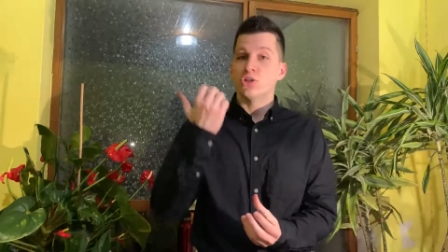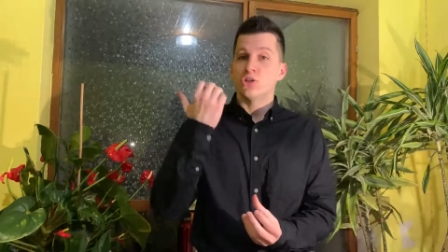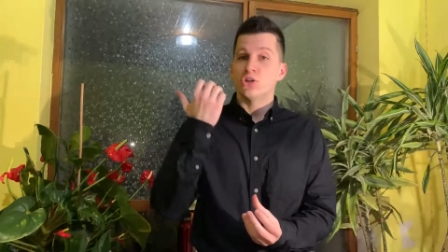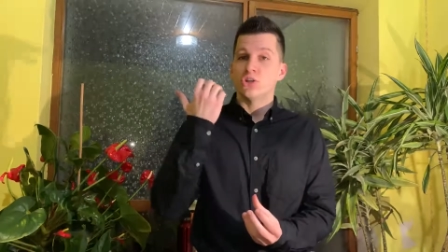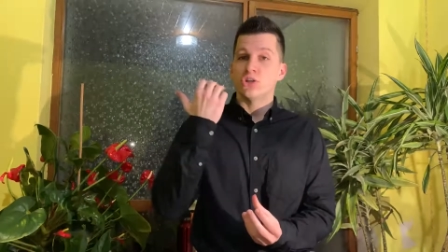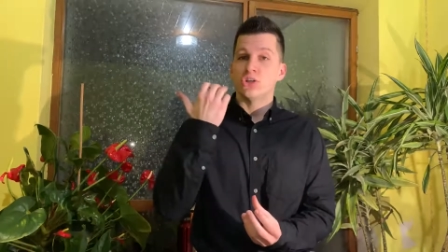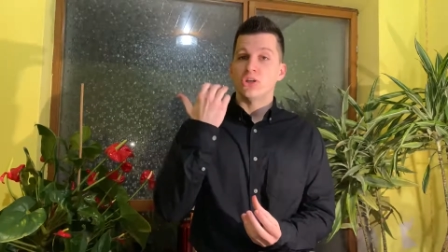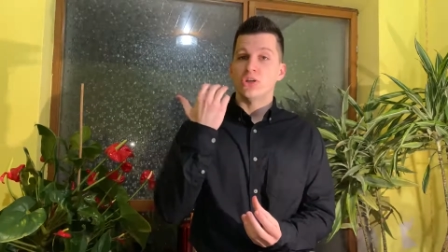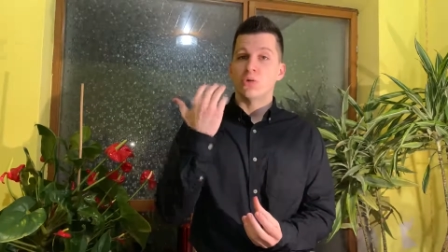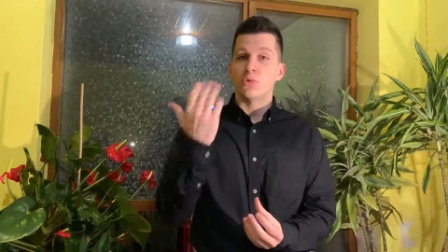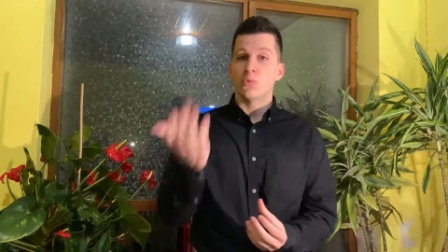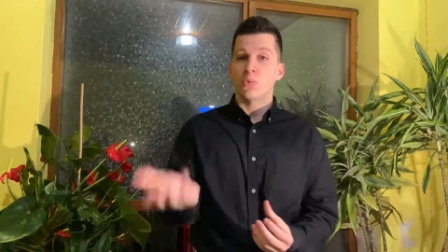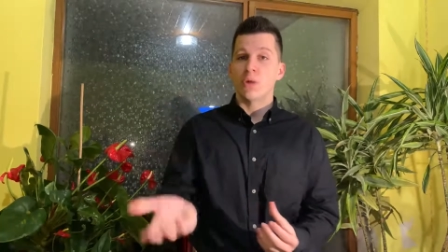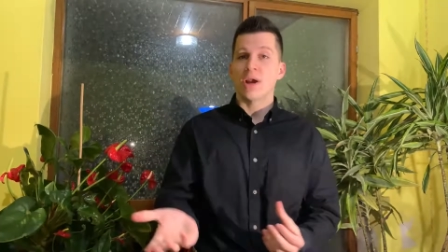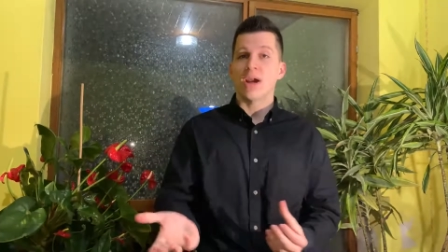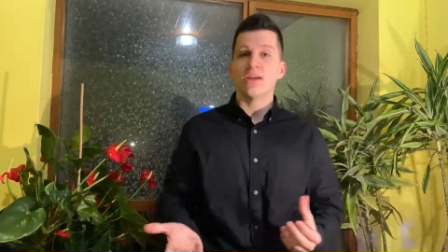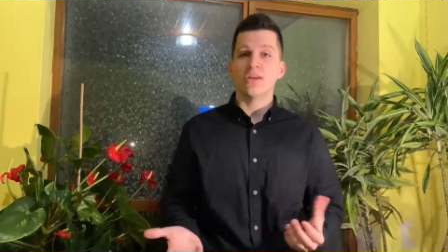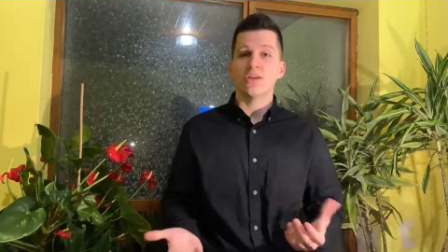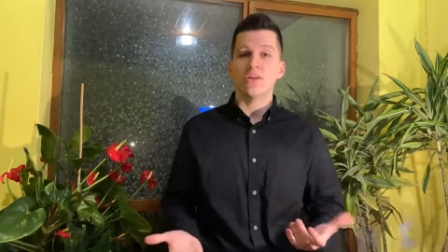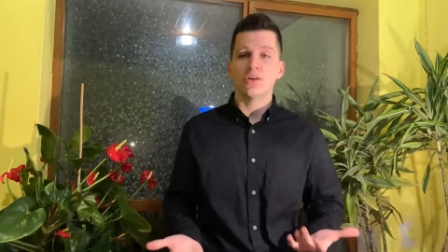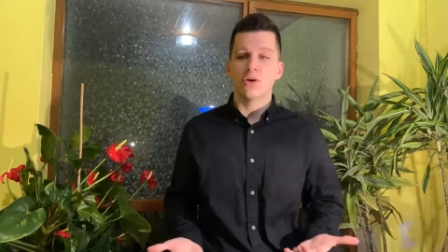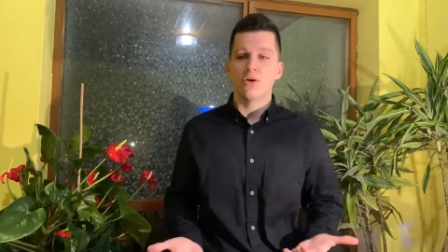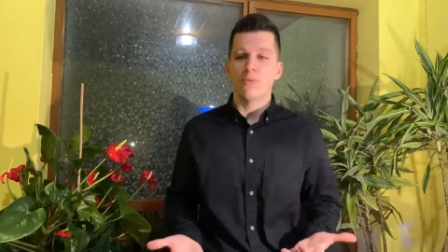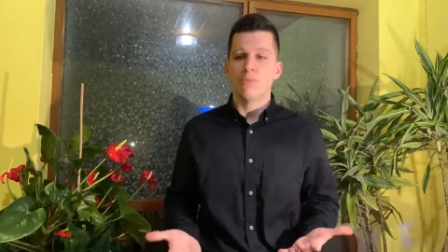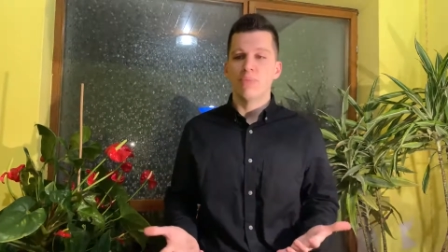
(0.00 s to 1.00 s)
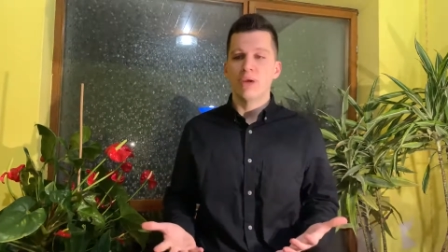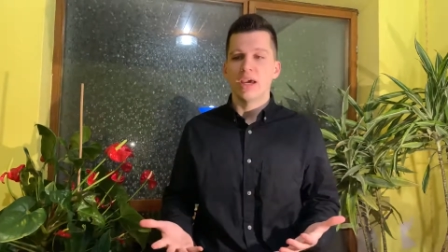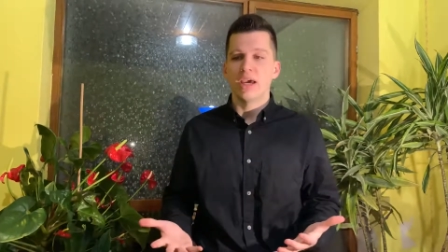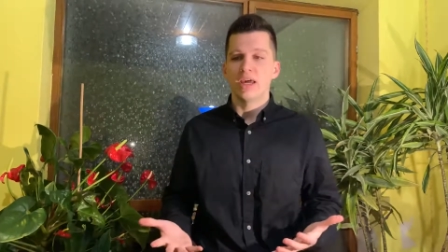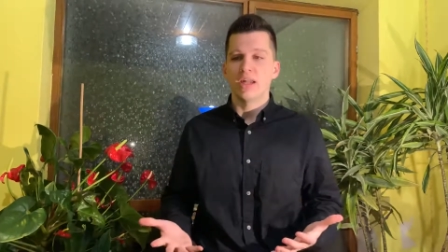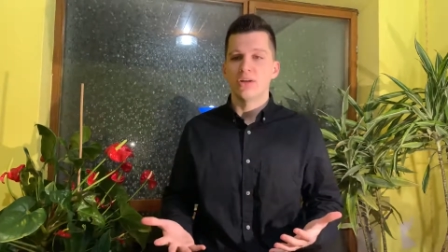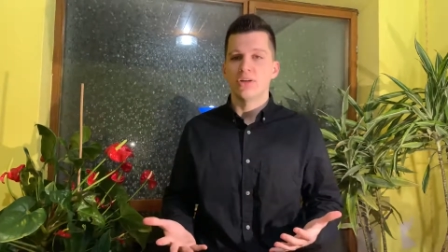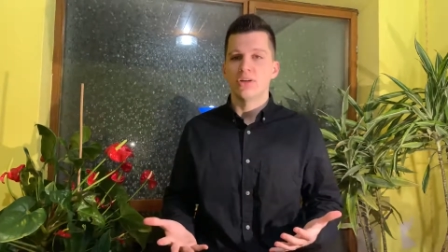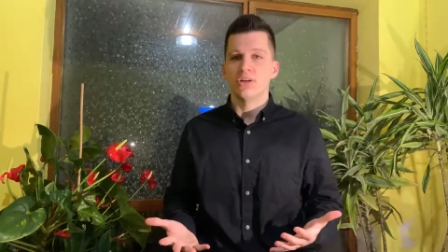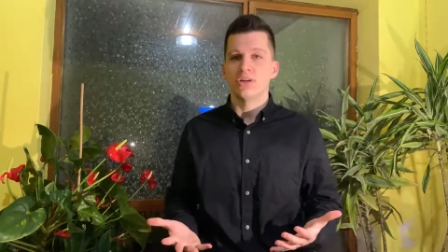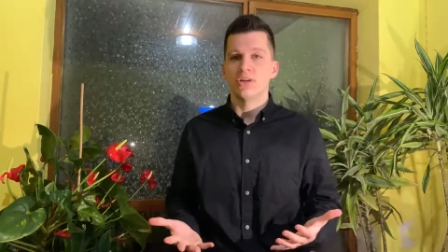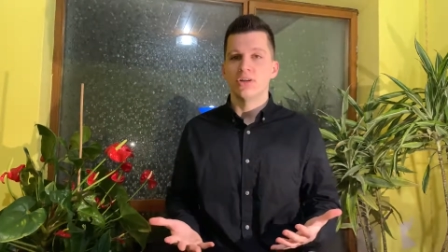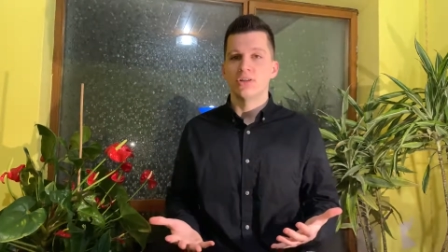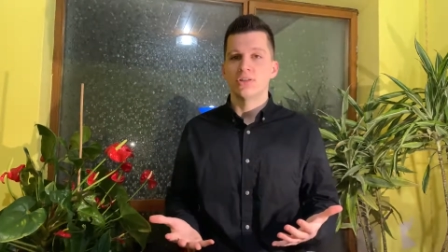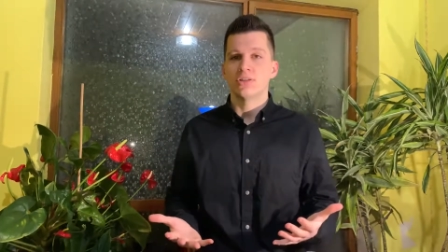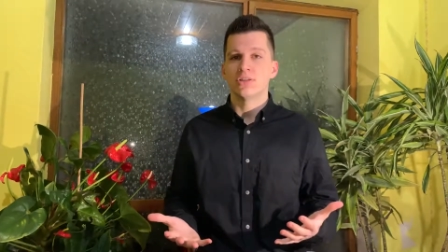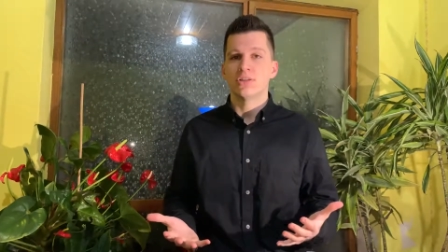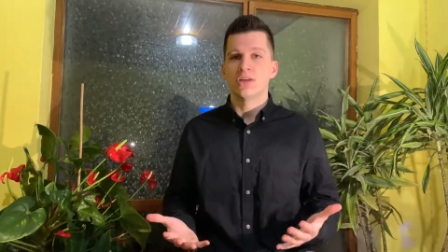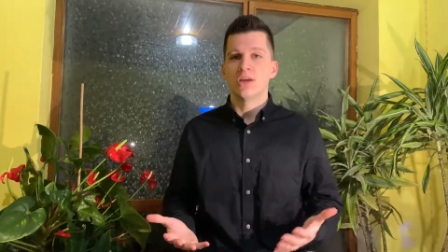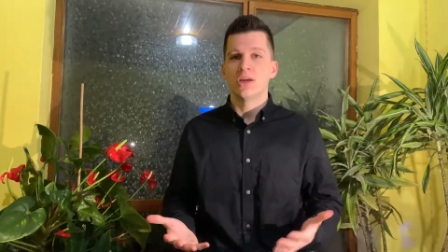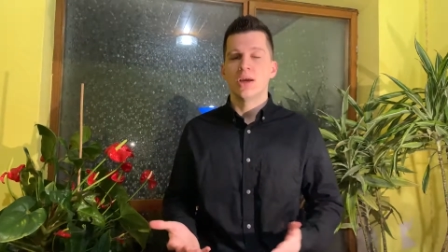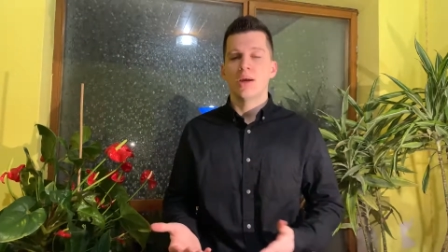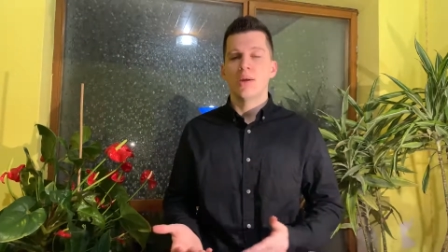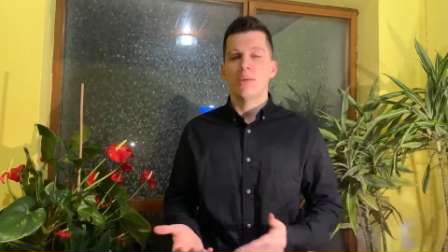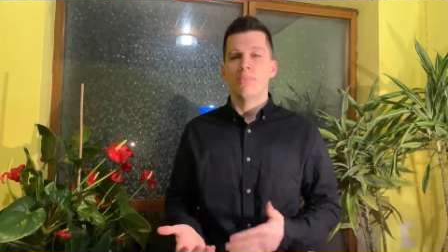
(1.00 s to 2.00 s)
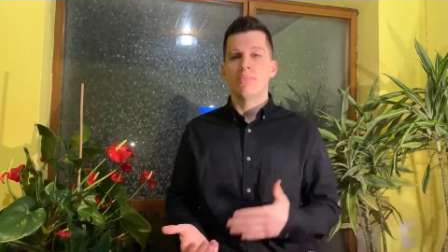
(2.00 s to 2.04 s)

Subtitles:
your direct competitors